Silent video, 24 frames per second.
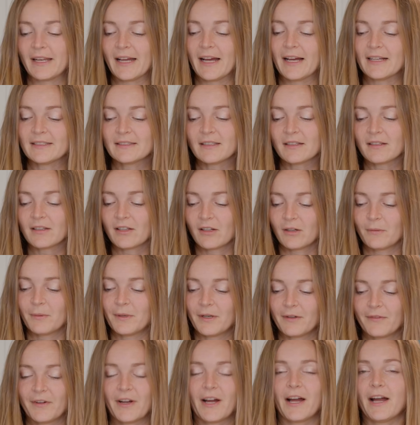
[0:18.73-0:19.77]
has a little bit
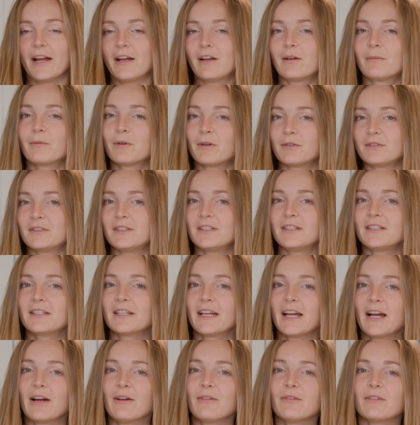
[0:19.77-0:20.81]
of a higher protein
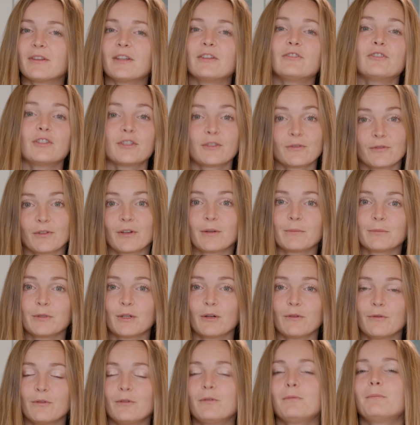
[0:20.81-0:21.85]
count than just firm
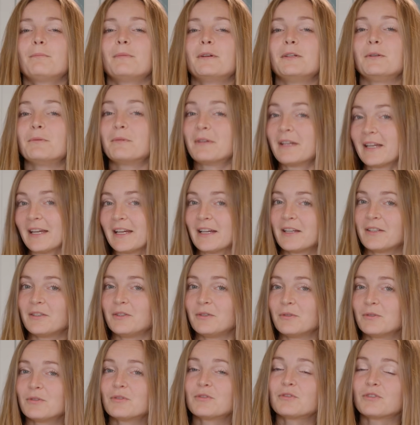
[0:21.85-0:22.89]
tofu, but you can
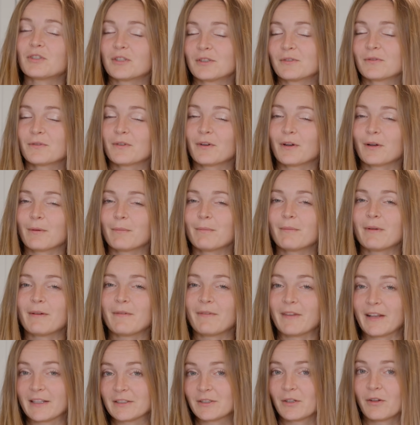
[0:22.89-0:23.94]
use just firm if
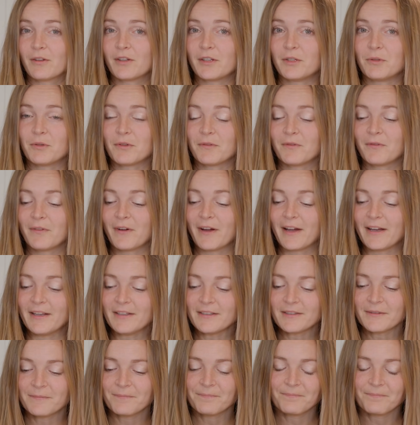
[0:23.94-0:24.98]
that's all that you can find.